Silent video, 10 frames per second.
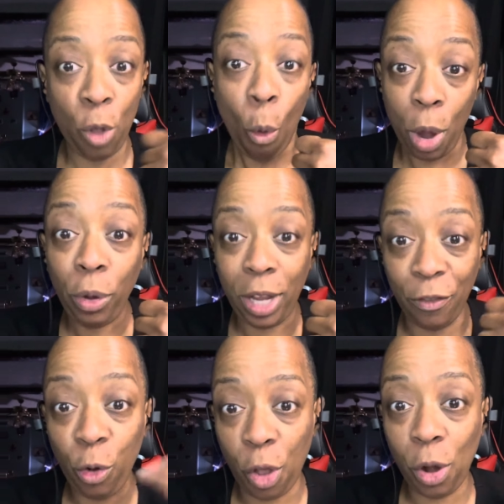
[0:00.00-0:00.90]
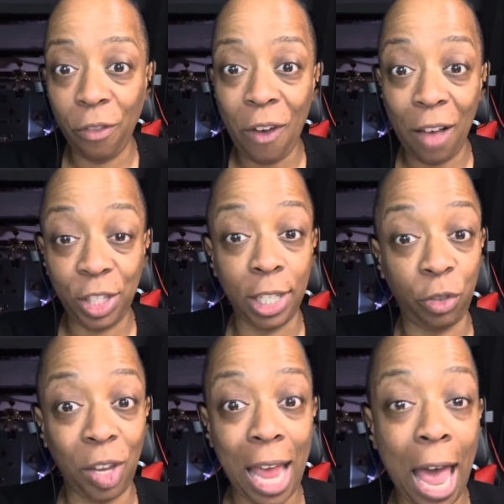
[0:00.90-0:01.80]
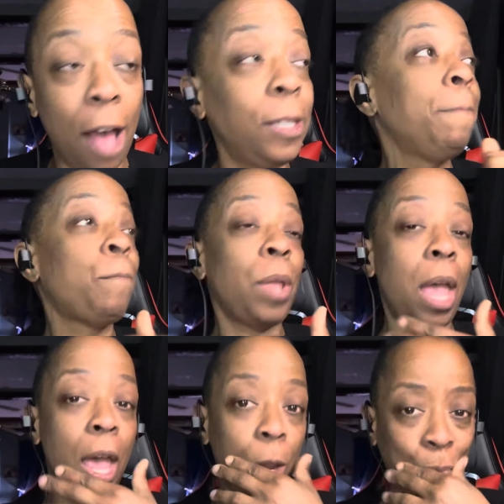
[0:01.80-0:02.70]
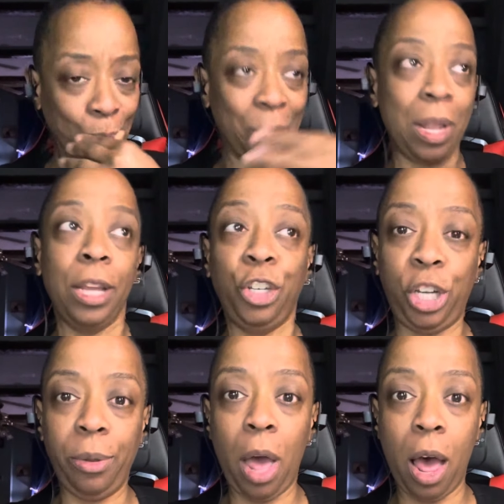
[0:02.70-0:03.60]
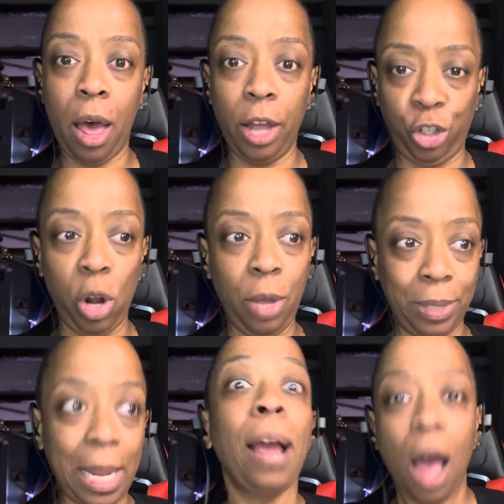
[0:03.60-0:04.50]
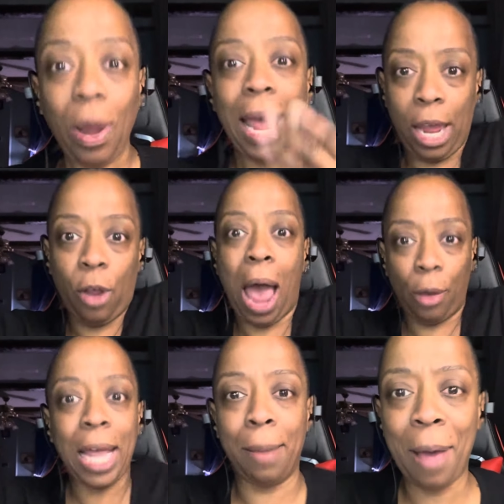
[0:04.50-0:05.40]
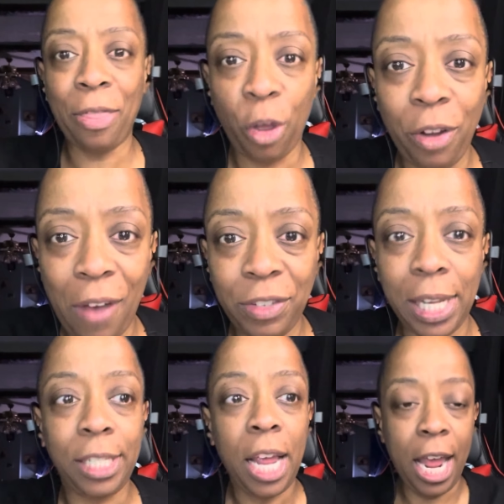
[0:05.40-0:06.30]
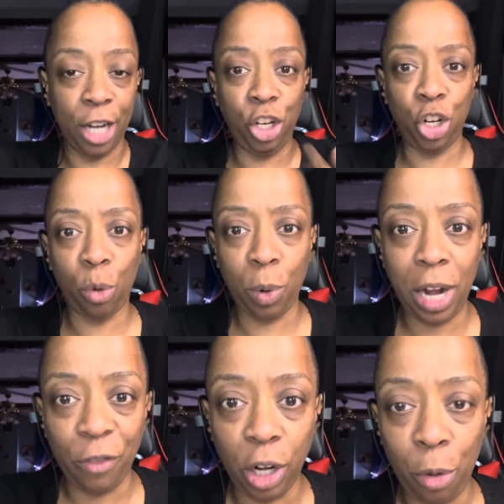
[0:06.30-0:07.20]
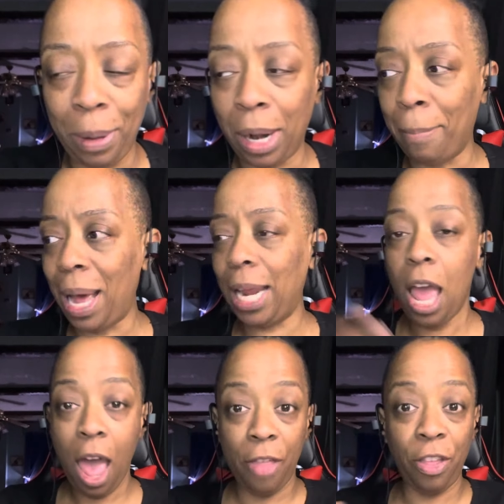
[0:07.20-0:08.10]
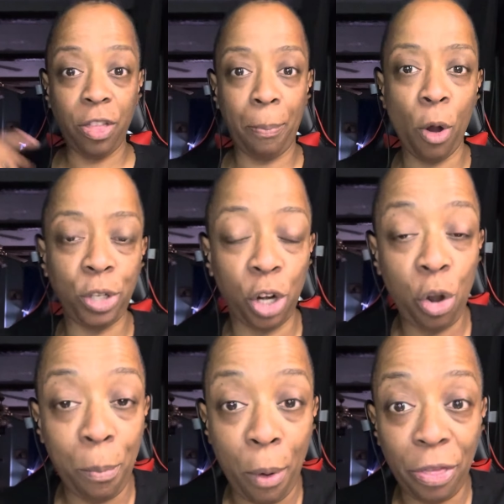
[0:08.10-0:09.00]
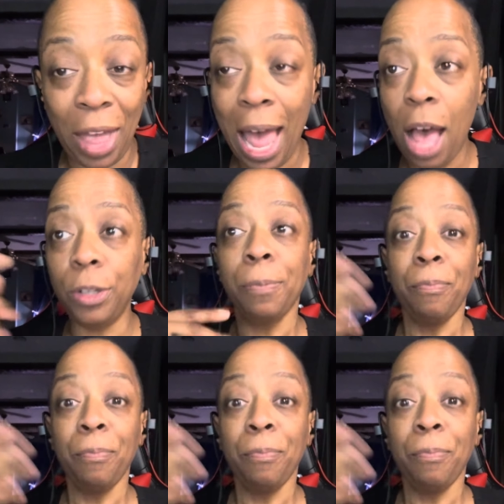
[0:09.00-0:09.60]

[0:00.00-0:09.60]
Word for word: we'll give you 35 cents for your house. And she, Shirley was like, okay, here, I'll take my 35 cents. And she took whatever little bit of money. And then the person who bought the house